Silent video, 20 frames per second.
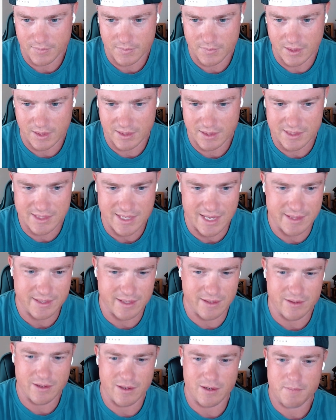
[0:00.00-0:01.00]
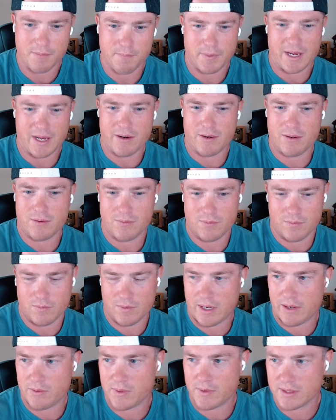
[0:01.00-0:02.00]
this, that, and the other, but I don't
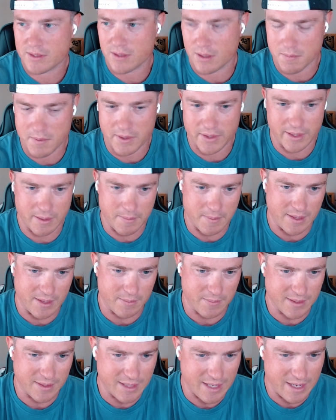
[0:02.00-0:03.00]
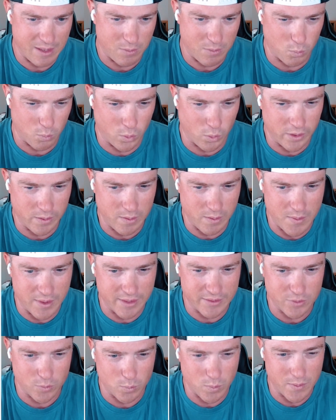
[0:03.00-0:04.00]
want to talk about any of that. Okay, what do we want
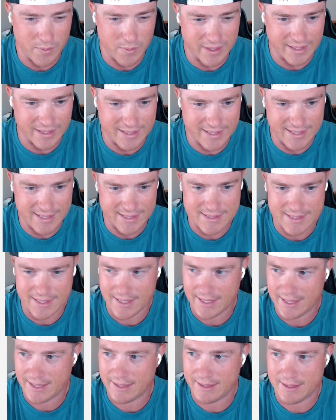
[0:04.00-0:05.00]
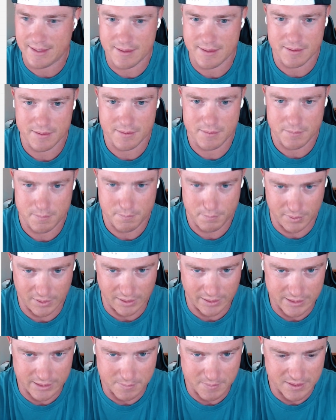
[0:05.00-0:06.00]
to do? We want to get a
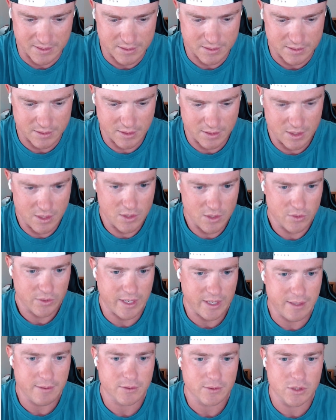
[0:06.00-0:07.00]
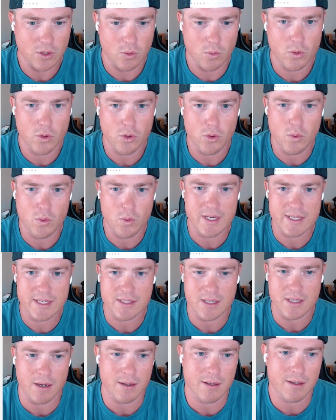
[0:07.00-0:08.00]
placement. Okay, so who is
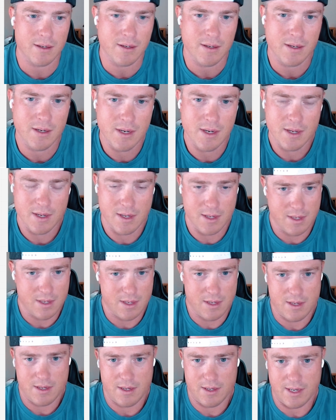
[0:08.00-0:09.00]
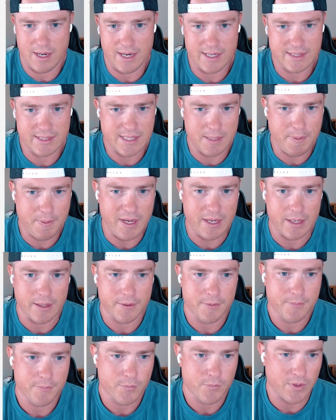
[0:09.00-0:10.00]
our
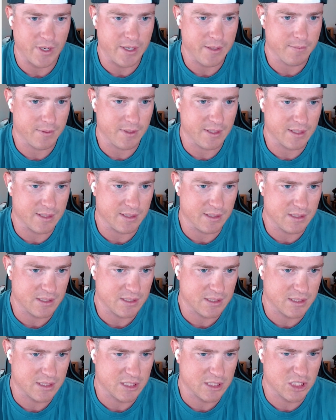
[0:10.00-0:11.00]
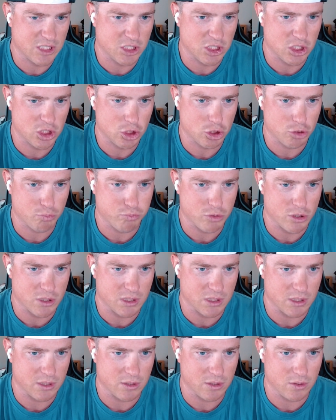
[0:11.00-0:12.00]
ICP, right? Like let's put a
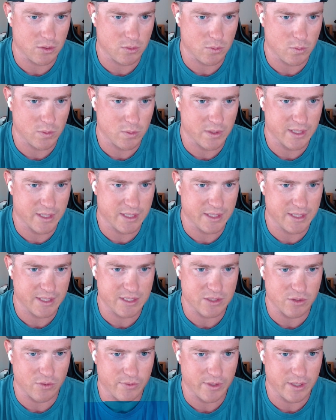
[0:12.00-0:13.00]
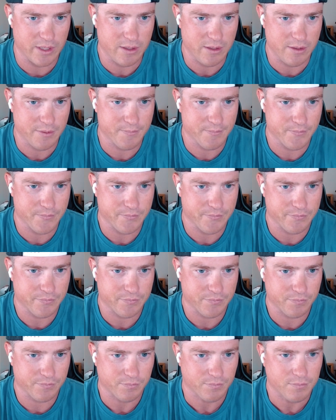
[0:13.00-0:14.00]
little one of these over here.
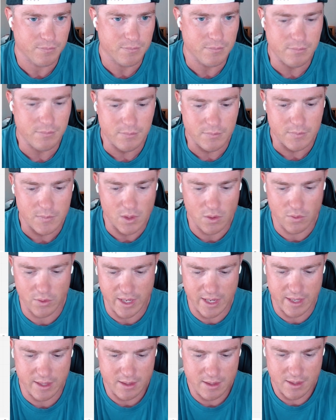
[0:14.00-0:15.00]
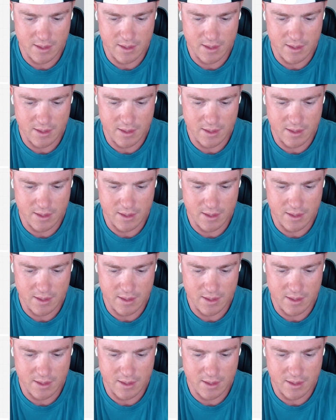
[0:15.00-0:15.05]
Okay,